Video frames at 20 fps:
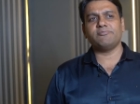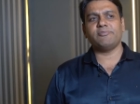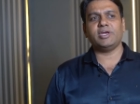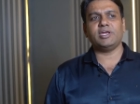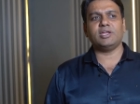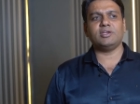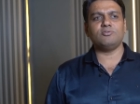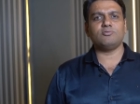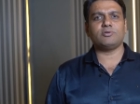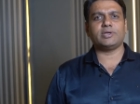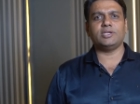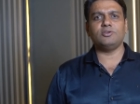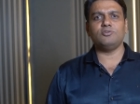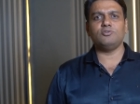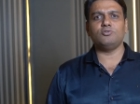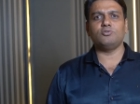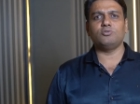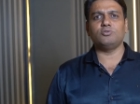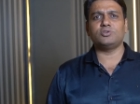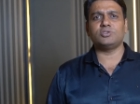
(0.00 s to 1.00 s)
where you can
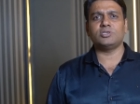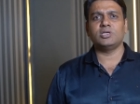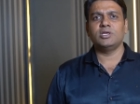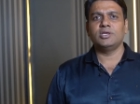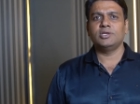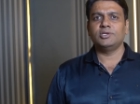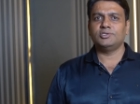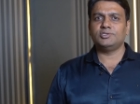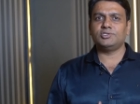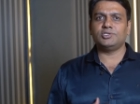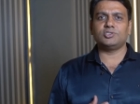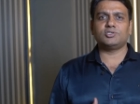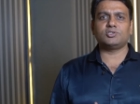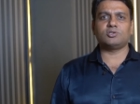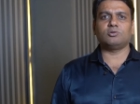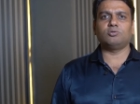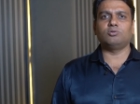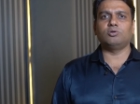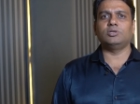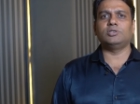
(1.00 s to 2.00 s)
use just
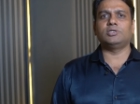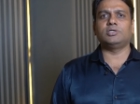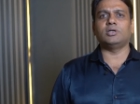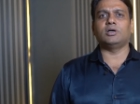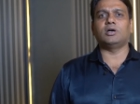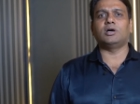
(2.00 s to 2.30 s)
a good